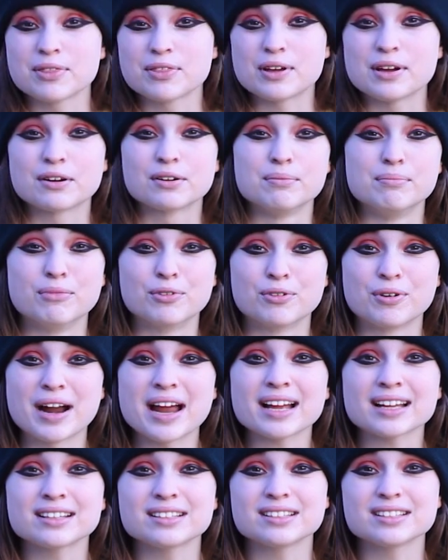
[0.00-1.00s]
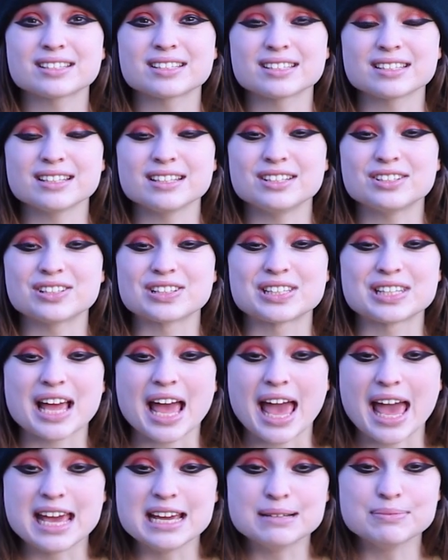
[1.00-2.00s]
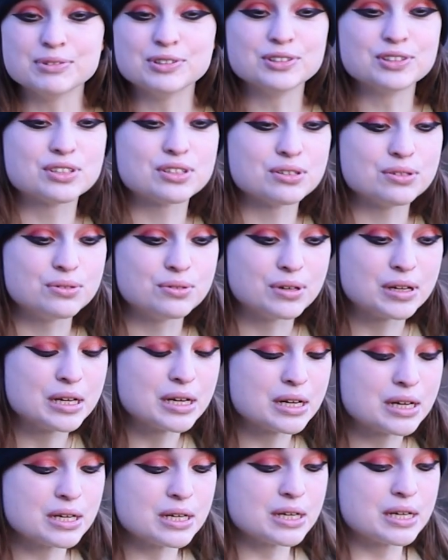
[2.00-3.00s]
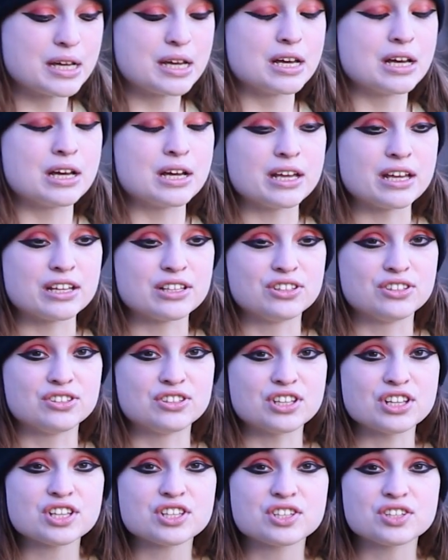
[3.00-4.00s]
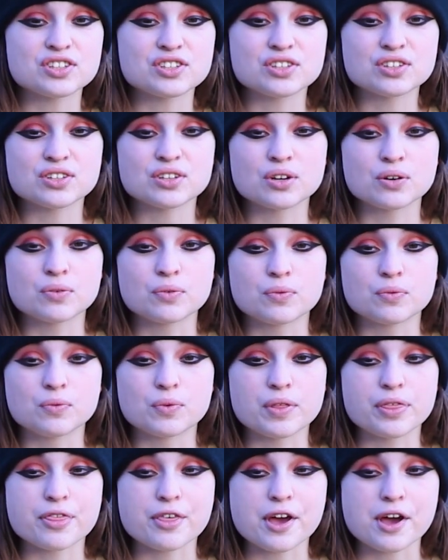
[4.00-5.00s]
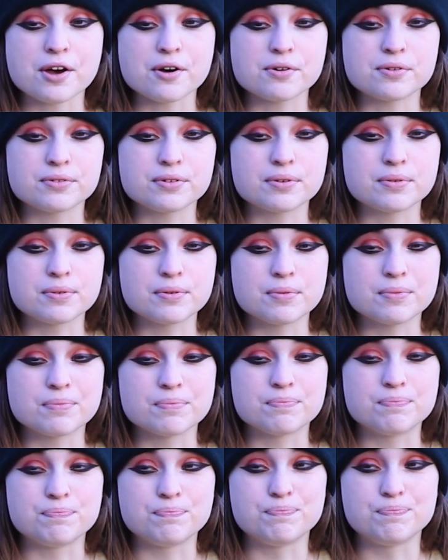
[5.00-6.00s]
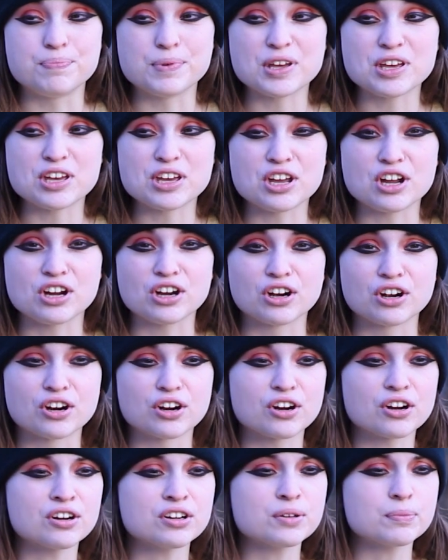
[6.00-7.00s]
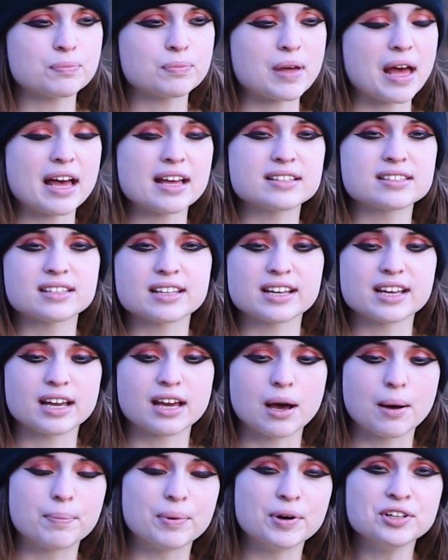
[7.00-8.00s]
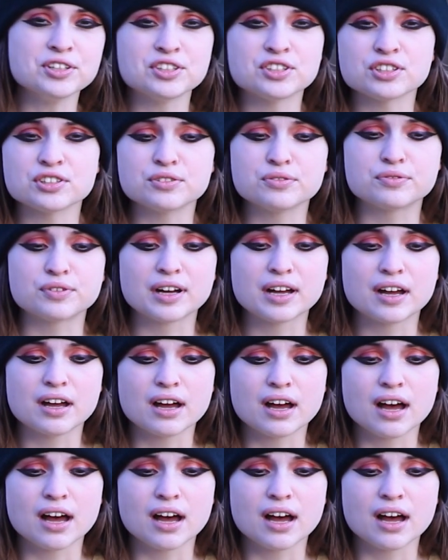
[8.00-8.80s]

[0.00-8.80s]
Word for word: but they are miraculously just able to exist without being hurt as like a bunch of